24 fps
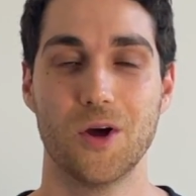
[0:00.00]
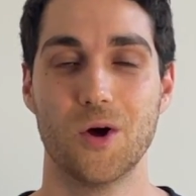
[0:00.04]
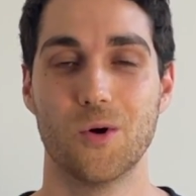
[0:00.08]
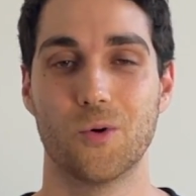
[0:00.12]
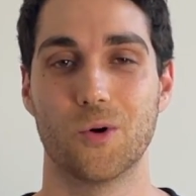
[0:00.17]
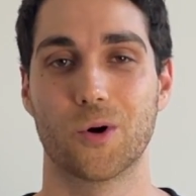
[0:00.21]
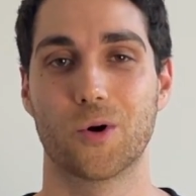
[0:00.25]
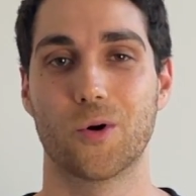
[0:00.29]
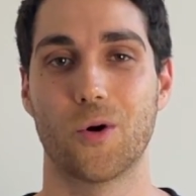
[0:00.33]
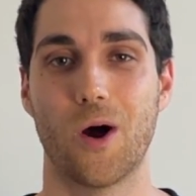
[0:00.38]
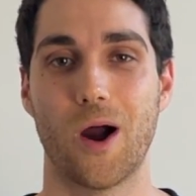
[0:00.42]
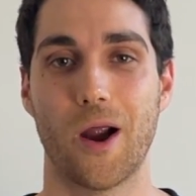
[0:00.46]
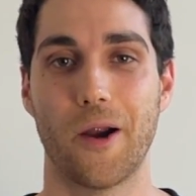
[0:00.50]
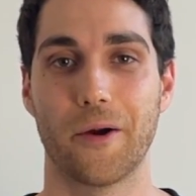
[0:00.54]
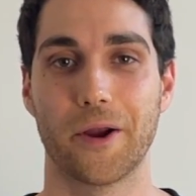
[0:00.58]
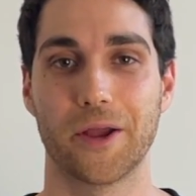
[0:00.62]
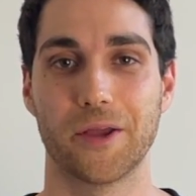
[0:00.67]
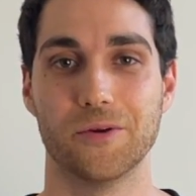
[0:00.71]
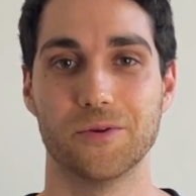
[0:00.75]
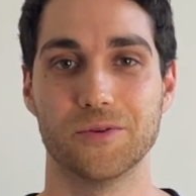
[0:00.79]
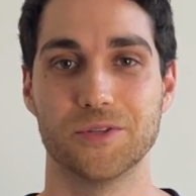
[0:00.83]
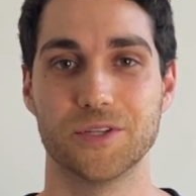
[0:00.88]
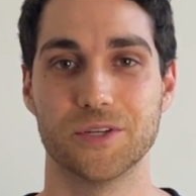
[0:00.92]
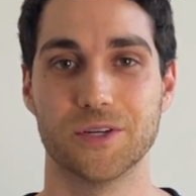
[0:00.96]
requiring
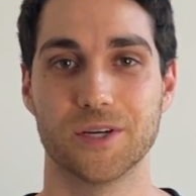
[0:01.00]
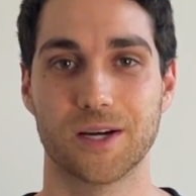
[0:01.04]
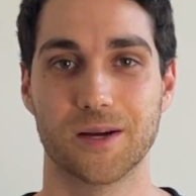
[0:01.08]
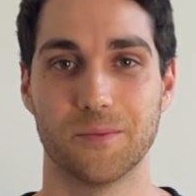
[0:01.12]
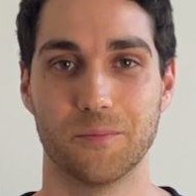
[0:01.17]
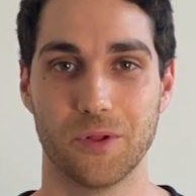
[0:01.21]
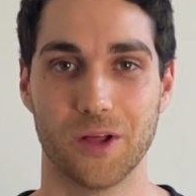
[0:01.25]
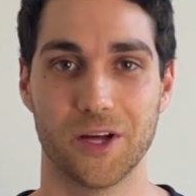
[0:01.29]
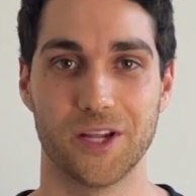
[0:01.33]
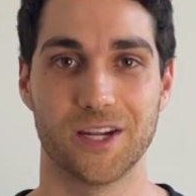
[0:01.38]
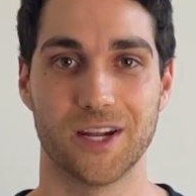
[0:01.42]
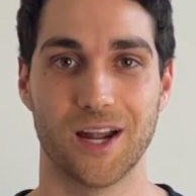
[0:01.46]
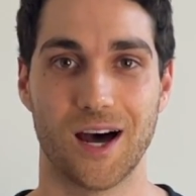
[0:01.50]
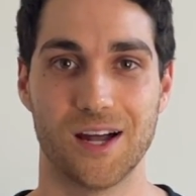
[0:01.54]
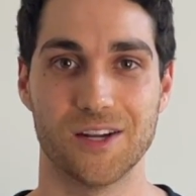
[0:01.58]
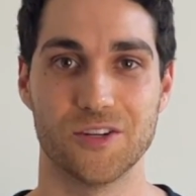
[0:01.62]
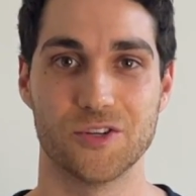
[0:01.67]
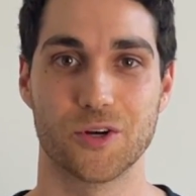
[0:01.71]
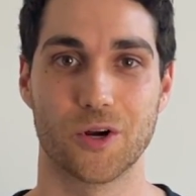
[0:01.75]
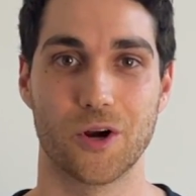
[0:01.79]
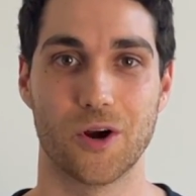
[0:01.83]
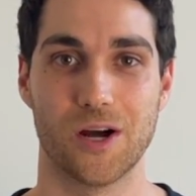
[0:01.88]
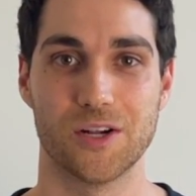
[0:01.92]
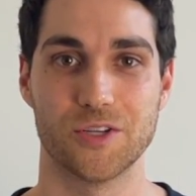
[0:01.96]
you to complete an
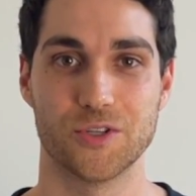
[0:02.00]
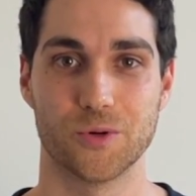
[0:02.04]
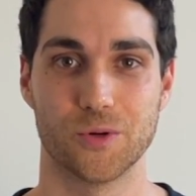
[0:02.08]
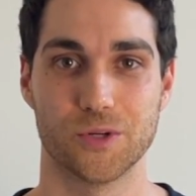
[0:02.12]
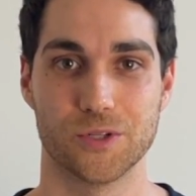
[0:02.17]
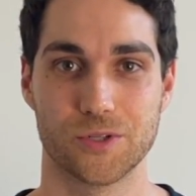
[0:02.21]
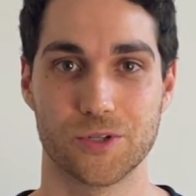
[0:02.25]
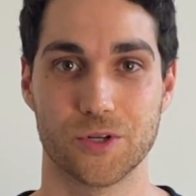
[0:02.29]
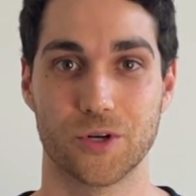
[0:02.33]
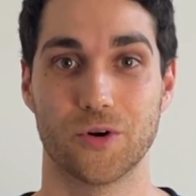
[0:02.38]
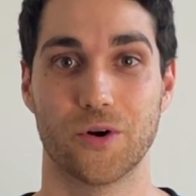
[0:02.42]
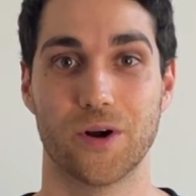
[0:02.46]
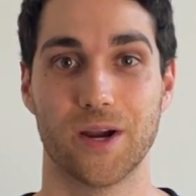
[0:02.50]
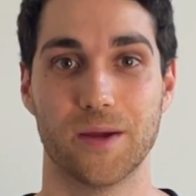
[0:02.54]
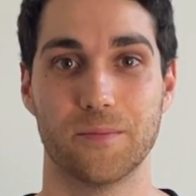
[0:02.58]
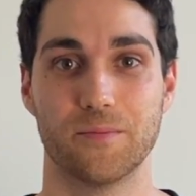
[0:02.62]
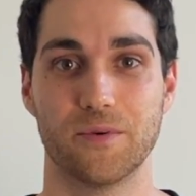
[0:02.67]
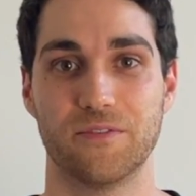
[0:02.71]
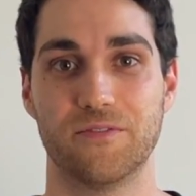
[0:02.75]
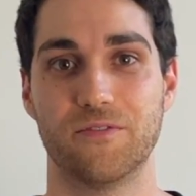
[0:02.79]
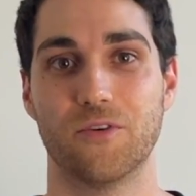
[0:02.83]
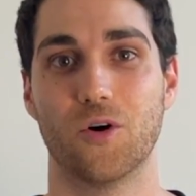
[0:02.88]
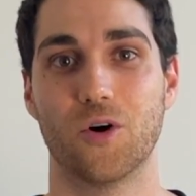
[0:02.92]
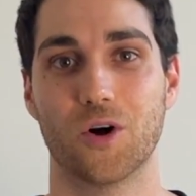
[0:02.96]
undergraduate degree
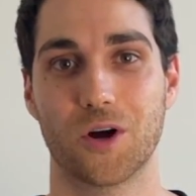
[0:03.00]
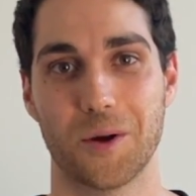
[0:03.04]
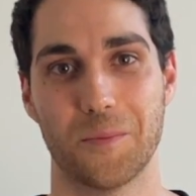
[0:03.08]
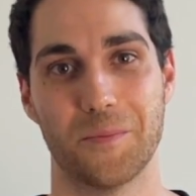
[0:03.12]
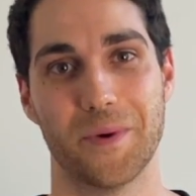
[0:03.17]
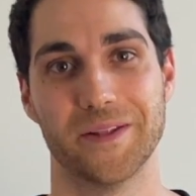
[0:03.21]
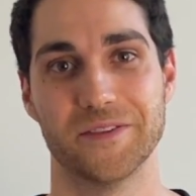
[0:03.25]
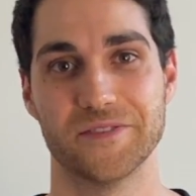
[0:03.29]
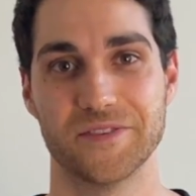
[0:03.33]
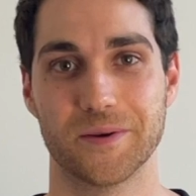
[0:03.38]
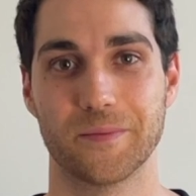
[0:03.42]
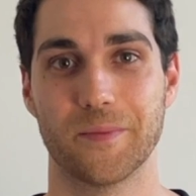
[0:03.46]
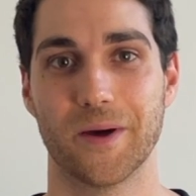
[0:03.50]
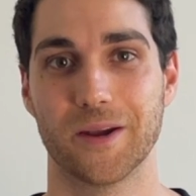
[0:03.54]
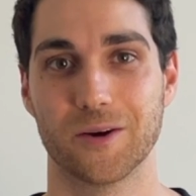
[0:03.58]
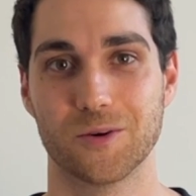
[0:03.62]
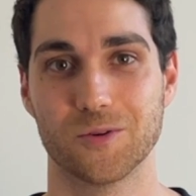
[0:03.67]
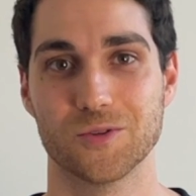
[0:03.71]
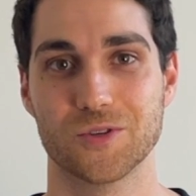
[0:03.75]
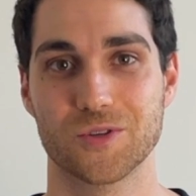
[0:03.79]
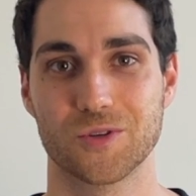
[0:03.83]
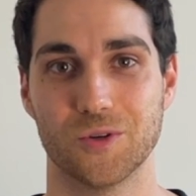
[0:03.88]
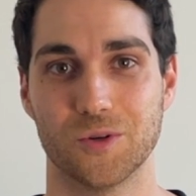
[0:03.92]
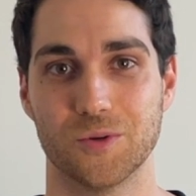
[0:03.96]
before commencing
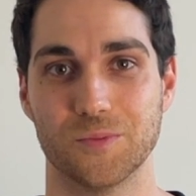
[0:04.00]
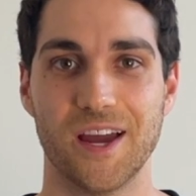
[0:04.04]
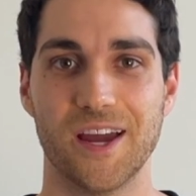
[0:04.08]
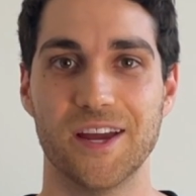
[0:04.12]
medical school.